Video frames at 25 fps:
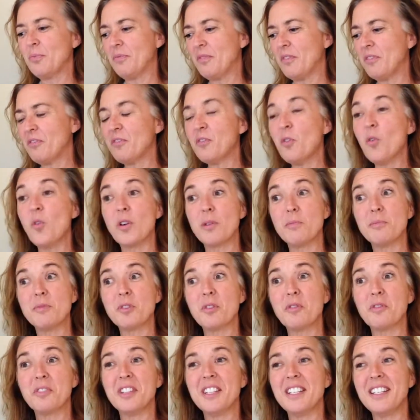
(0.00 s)
forms
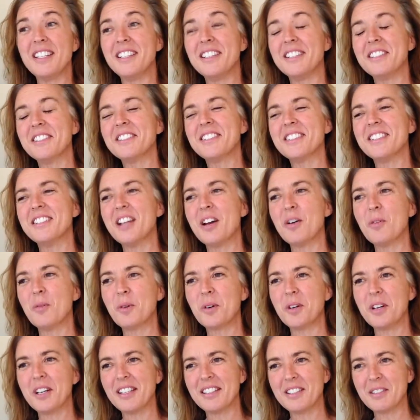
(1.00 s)
over the years, and now
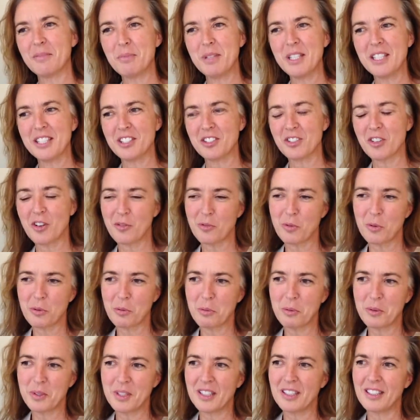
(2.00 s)
we're at a piece of software
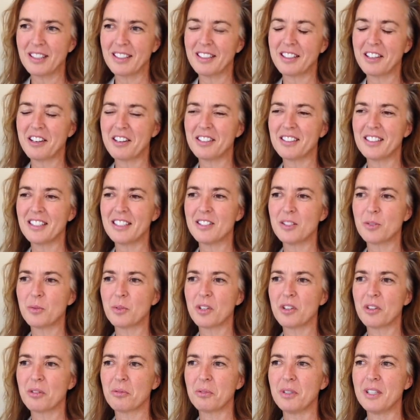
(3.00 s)
that we call
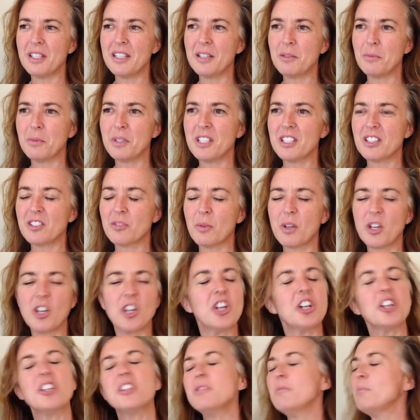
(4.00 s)
LensWare 3, and we
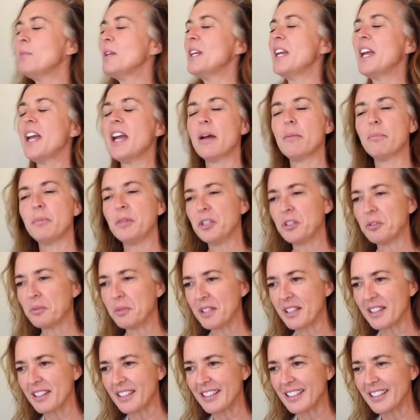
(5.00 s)
couldn't be happier
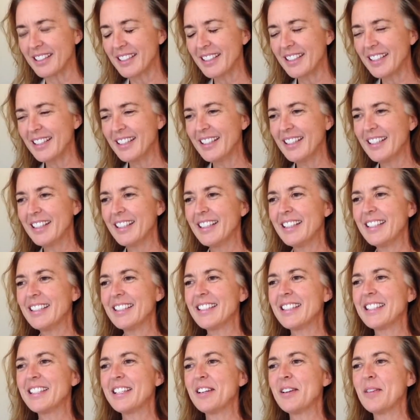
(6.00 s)
with it.
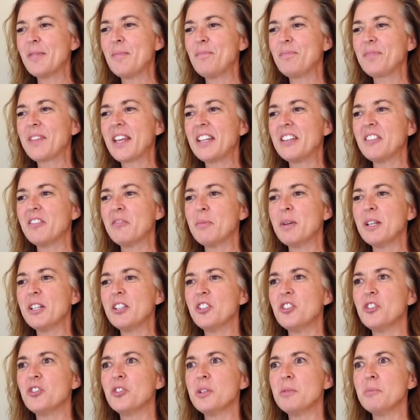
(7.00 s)
It's kind of been a
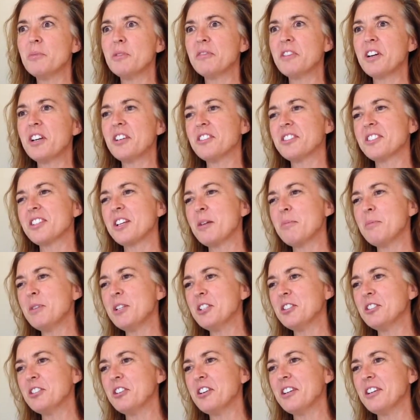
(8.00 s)
dream of ours coming